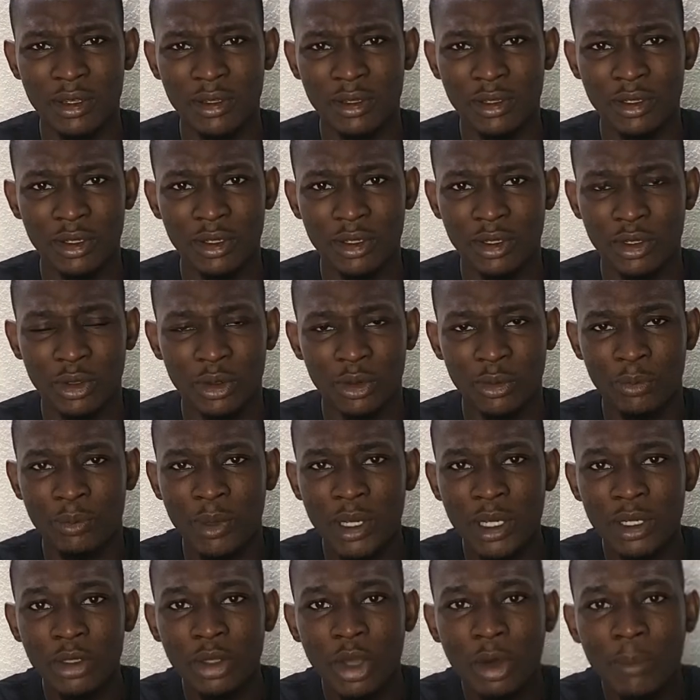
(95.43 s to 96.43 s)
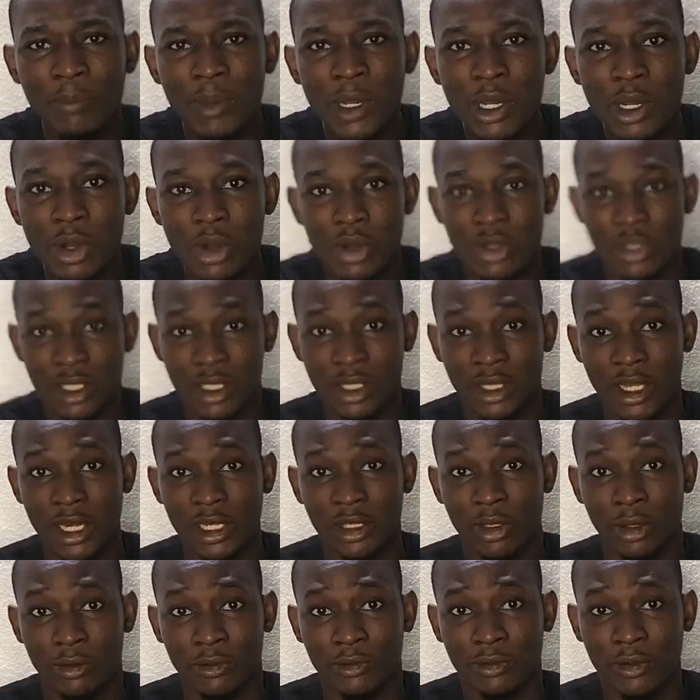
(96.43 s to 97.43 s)
being not being considerate
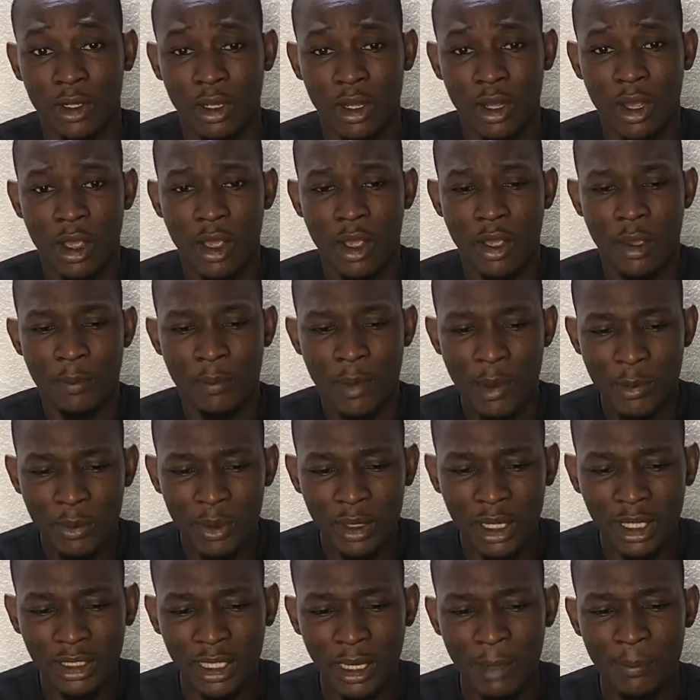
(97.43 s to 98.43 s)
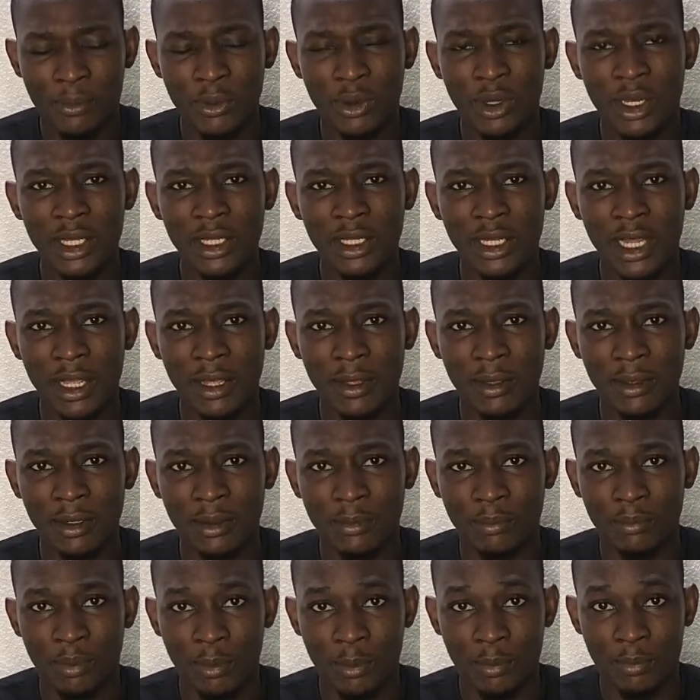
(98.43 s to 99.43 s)
of people that are booking the
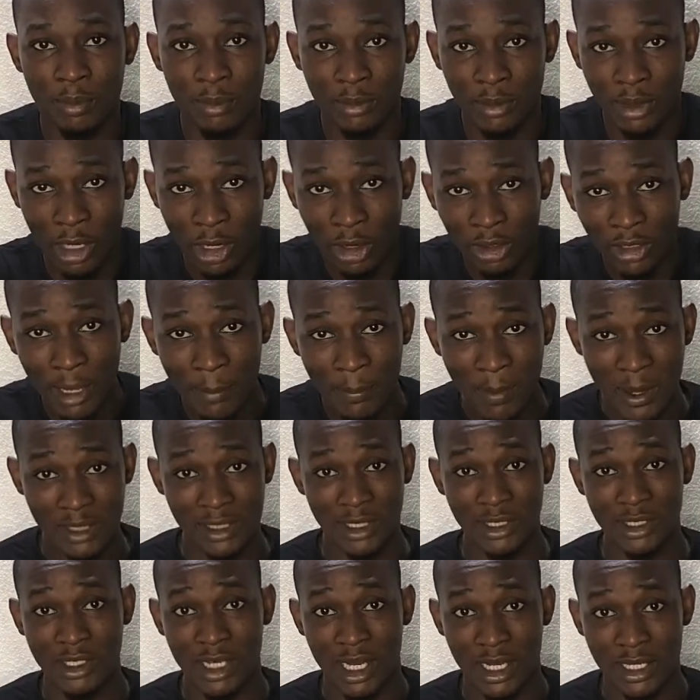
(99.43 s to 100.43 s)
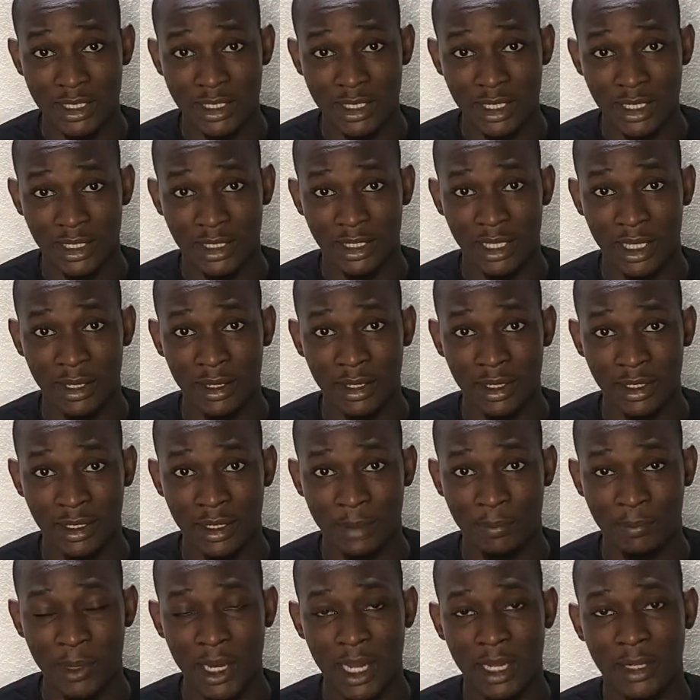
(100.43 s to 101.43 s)
other passengers in the
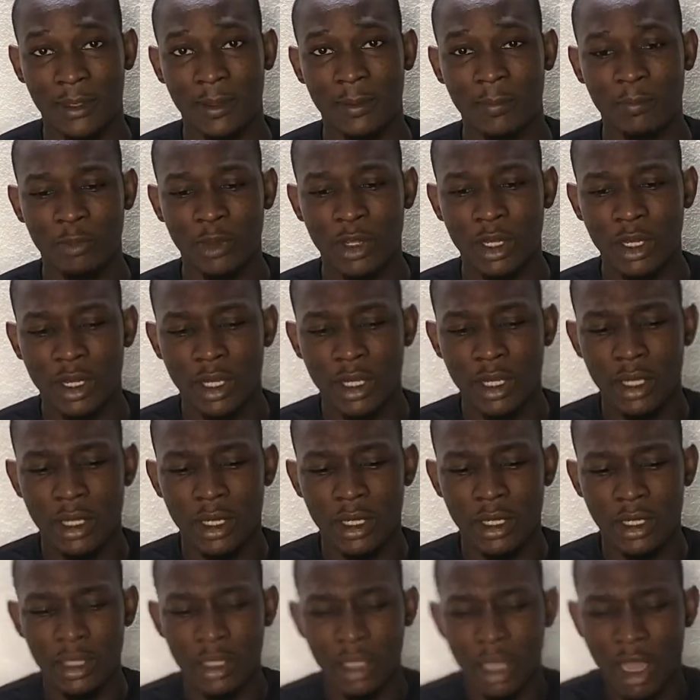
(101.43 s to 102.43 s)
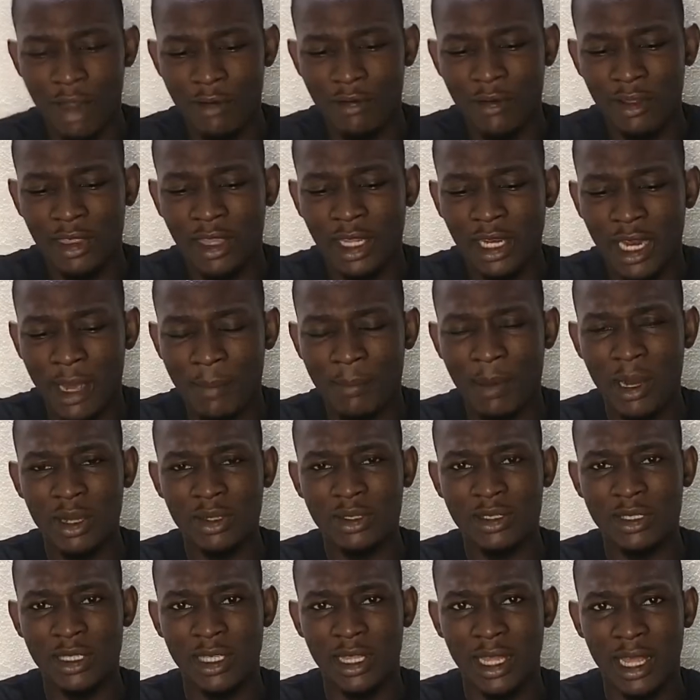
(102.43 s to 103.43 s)
plane. Everything about
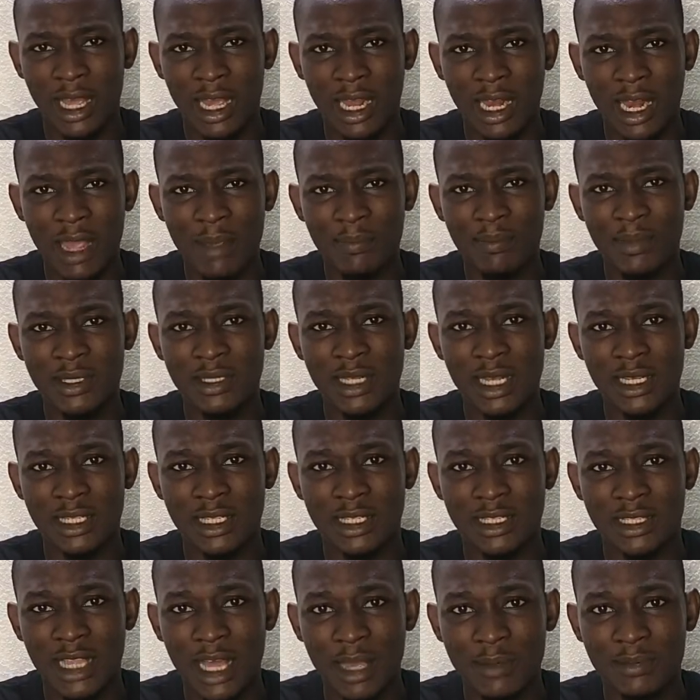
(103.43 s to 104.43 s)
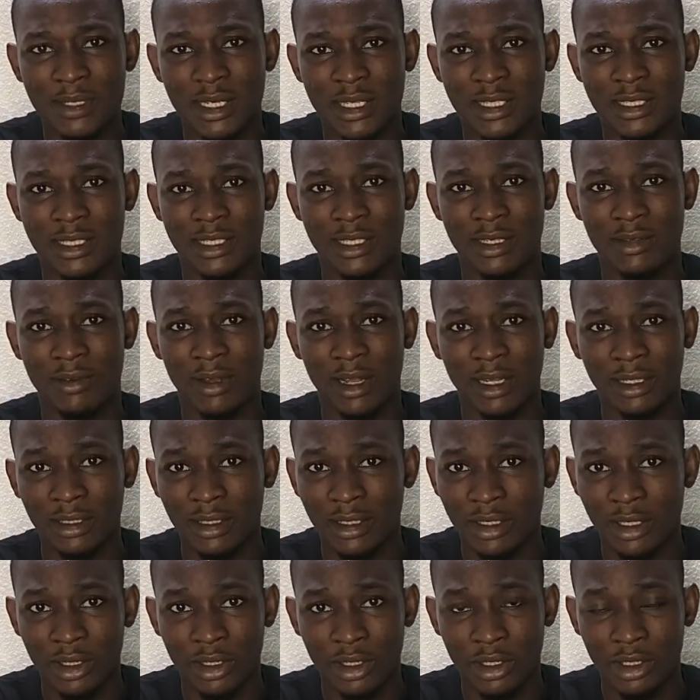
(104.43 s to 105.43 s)
the airline business is time sensitive,
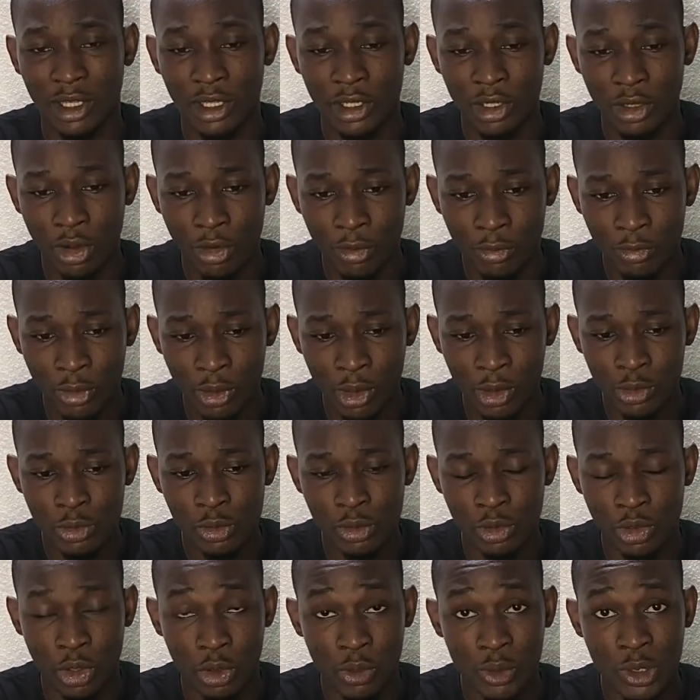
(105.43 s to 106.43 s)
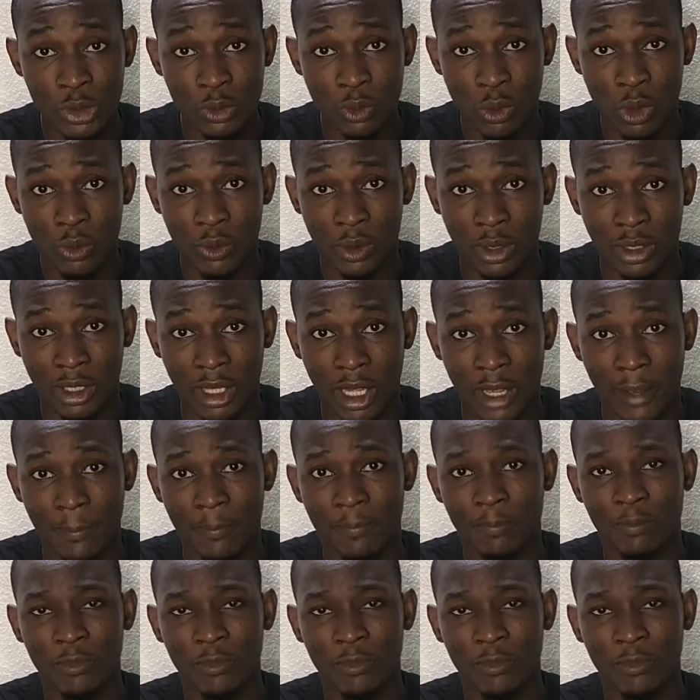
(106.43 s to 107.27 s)
and they always work with time.